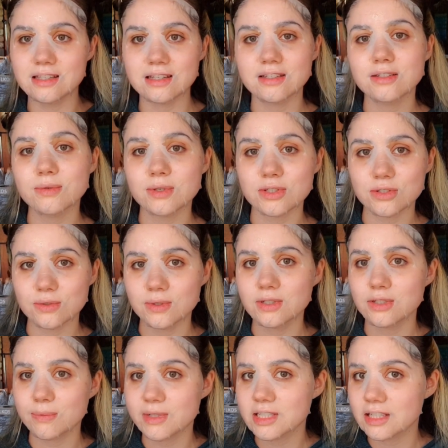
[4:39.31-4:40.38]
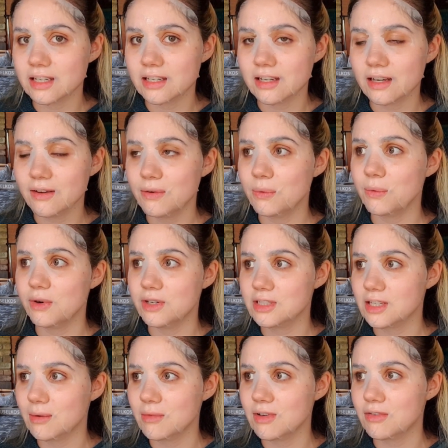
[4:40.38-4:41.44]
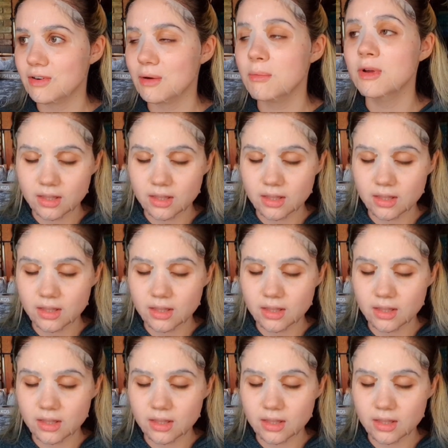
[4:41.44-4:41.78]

This is what it's doing to my skin now and where it's coming from.